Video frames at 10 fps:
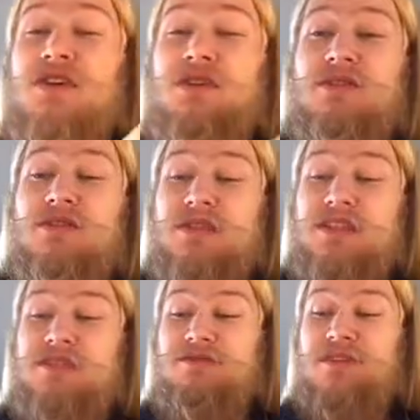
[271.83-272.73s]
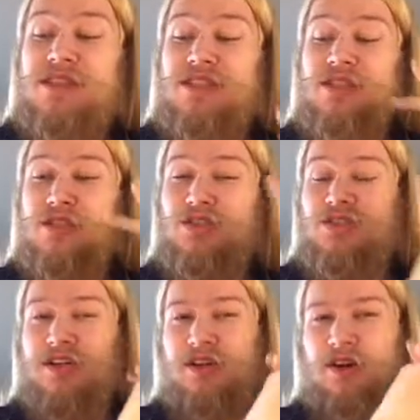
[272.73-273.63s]
of inventors
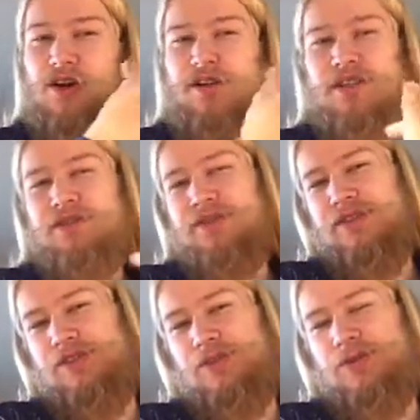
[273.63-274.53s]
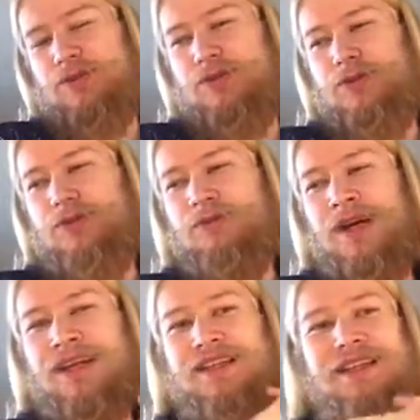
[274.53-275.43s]
and artificers who use
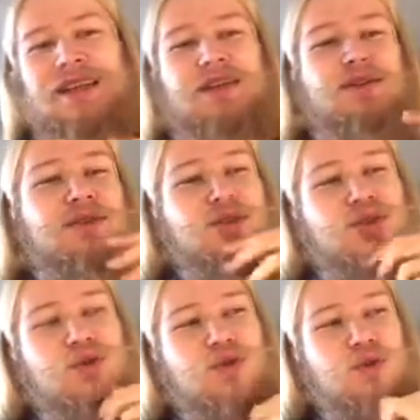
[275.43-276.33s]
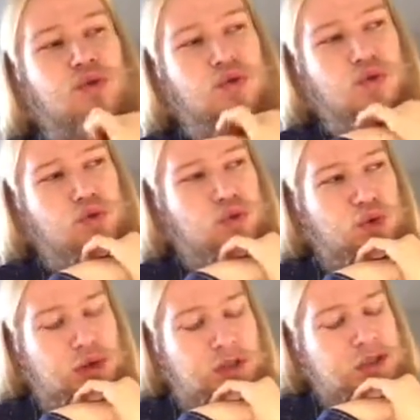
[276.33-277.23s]
Megatech to